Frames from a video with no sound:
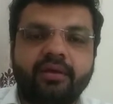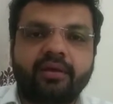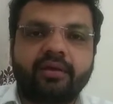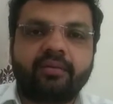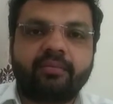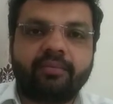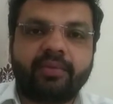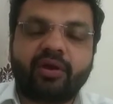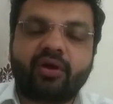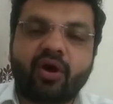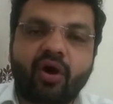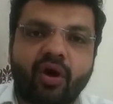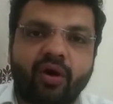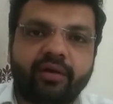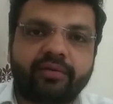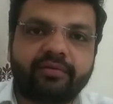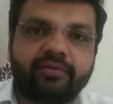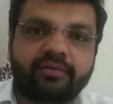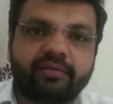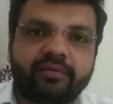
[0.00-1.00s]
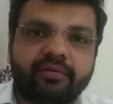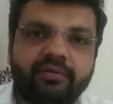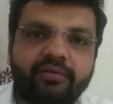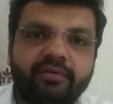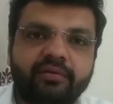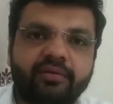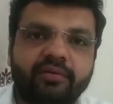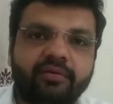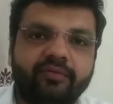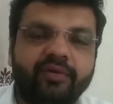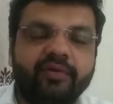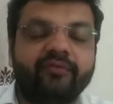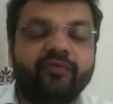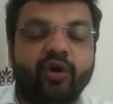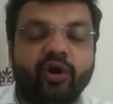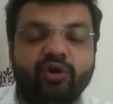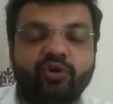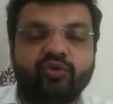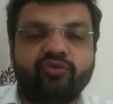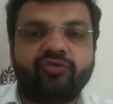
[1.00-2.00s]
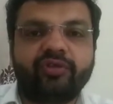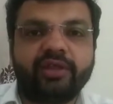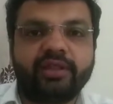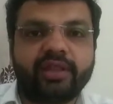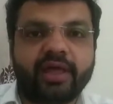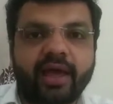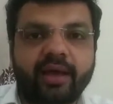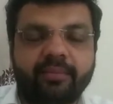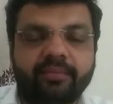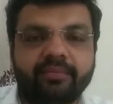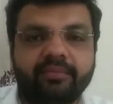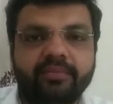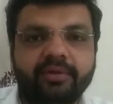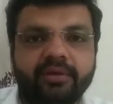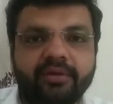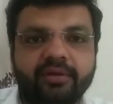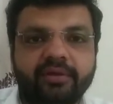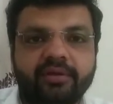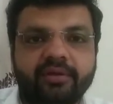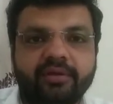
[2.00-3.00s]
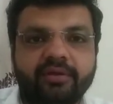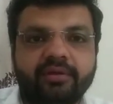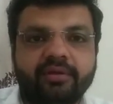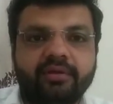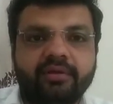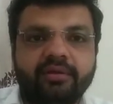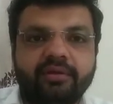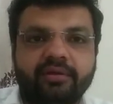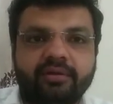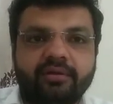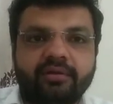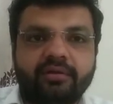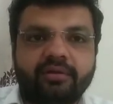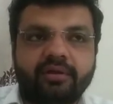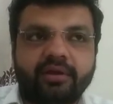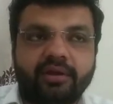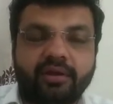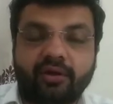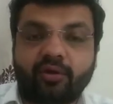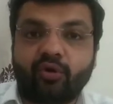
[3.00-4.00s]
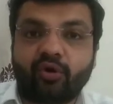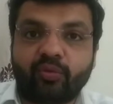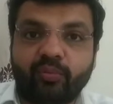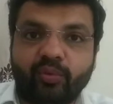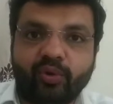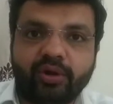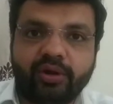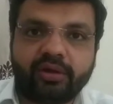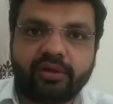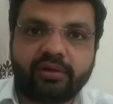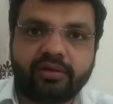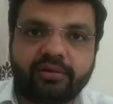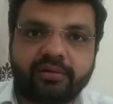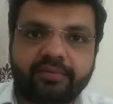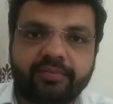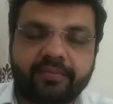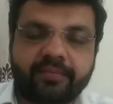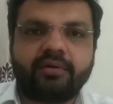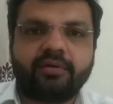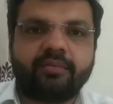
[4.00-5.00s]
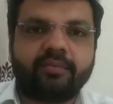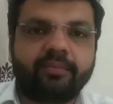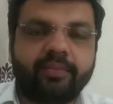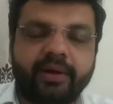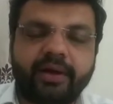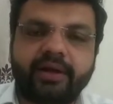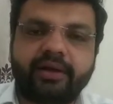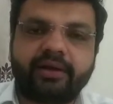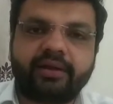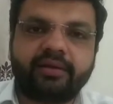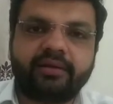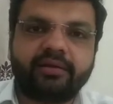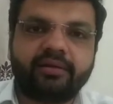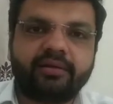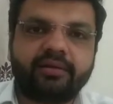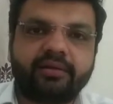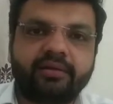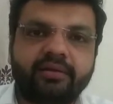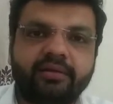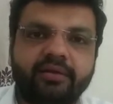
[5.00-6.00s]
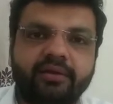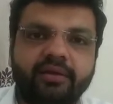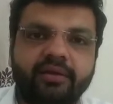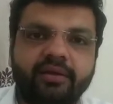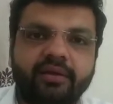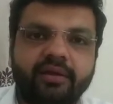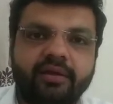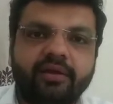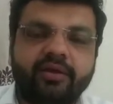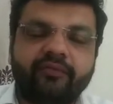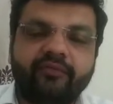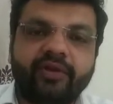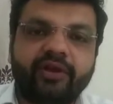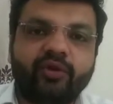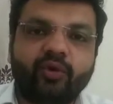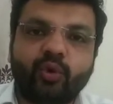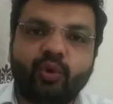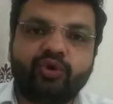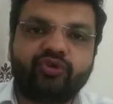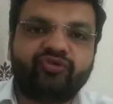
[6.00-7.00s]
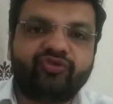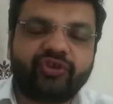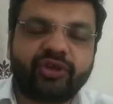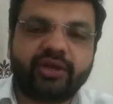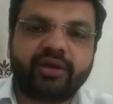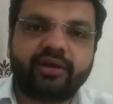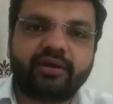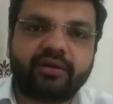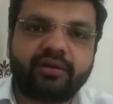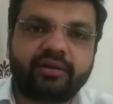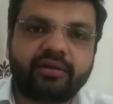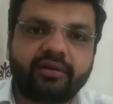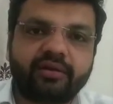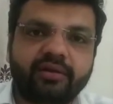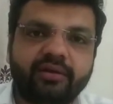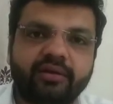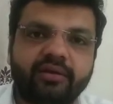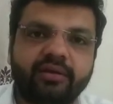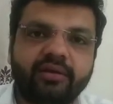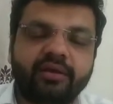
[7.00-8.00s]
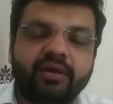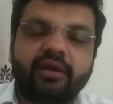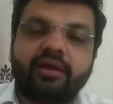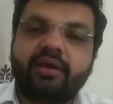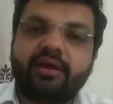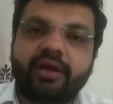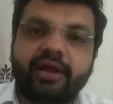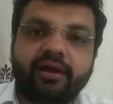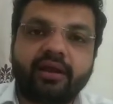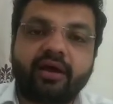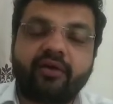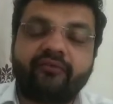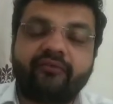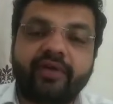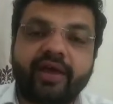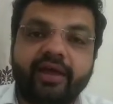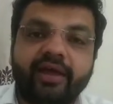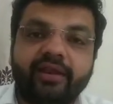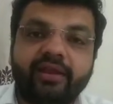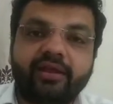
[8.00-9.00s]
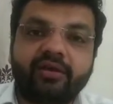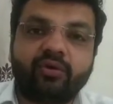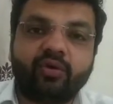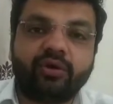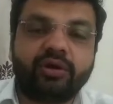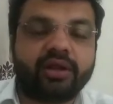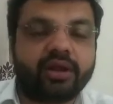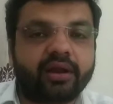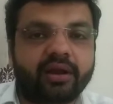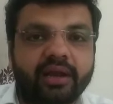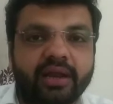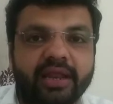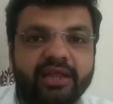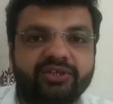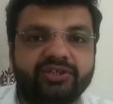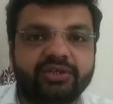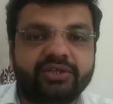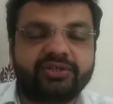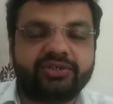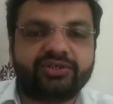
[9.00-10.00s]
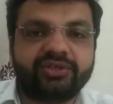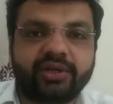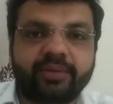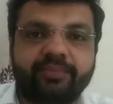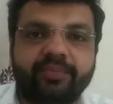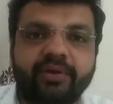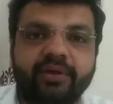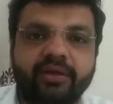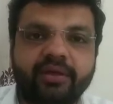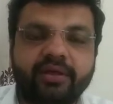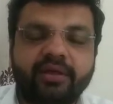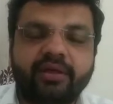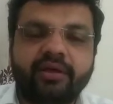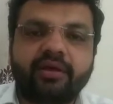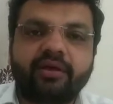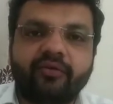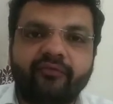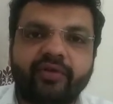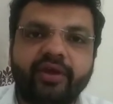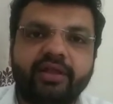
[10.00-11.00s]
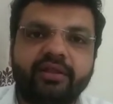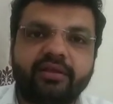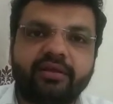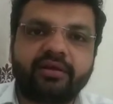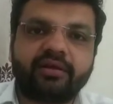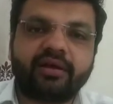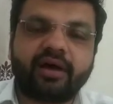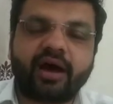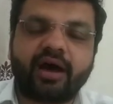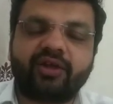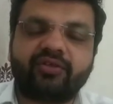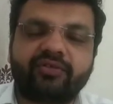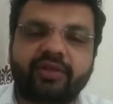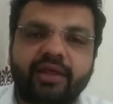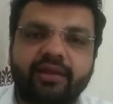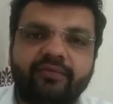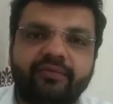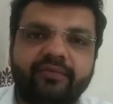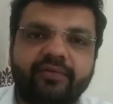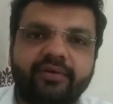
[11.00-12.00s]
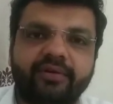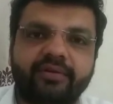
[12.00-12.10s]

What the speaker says: Because we want to see them in a good mood, but we don't share it a very good relationship with ourselves.